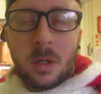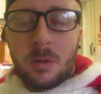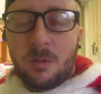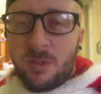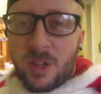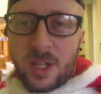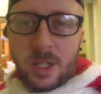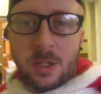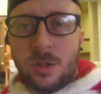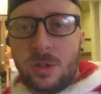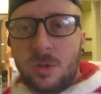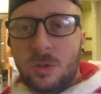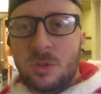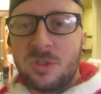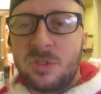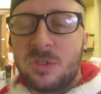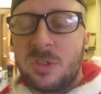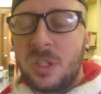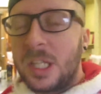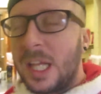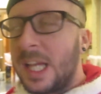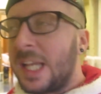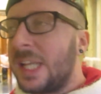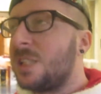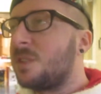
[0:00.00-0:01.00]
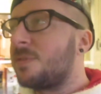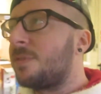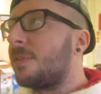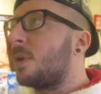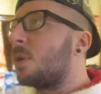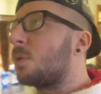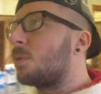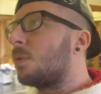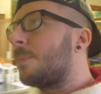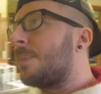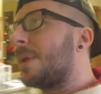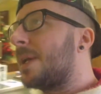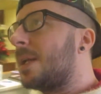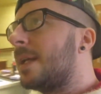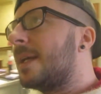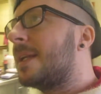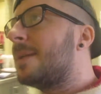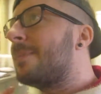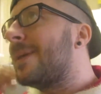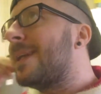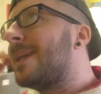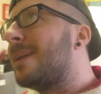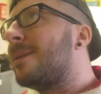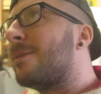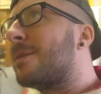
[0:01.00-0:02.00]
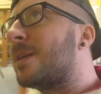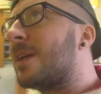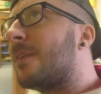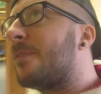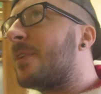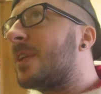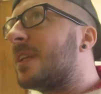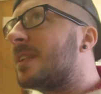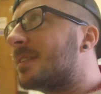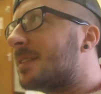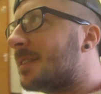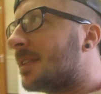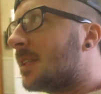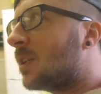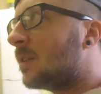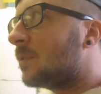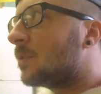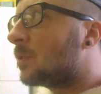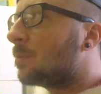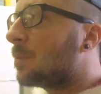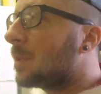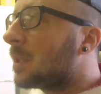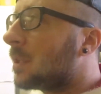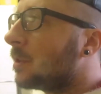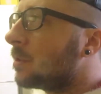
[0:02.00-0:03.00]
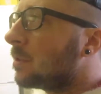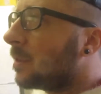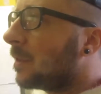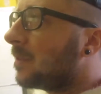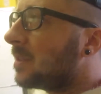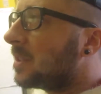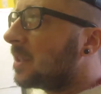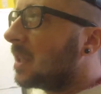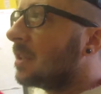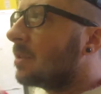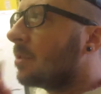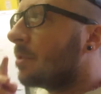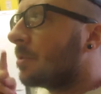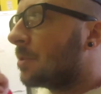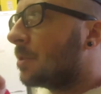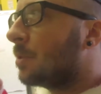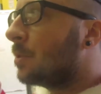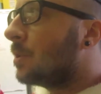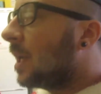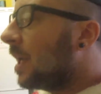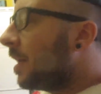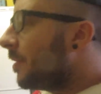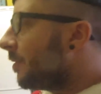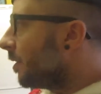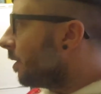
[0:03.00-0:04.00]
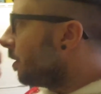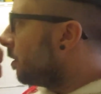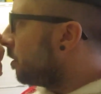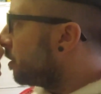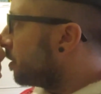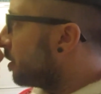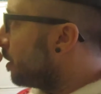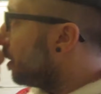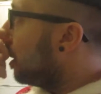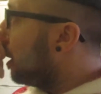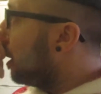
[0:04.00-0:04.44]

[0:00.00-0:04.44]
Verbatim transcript: fingers crossed today's vlog will be a little bit longer for yourselves because obviously it's a two-day vlog.